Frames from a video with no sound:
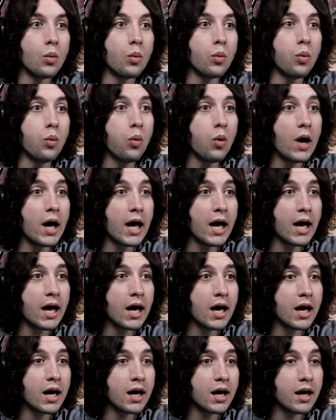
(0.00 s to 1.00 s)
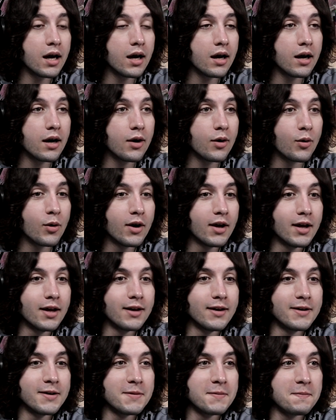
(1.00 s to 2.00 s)
Wow!
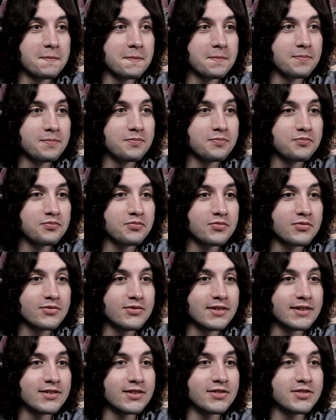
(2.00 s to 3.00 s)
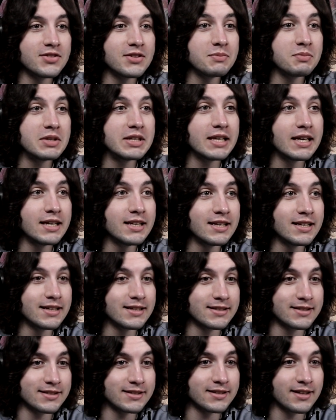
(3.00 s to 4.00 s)
This is some
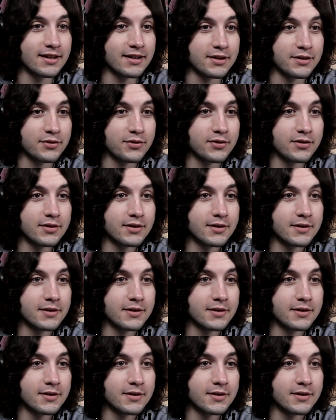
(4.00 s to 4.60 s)
genius stuff!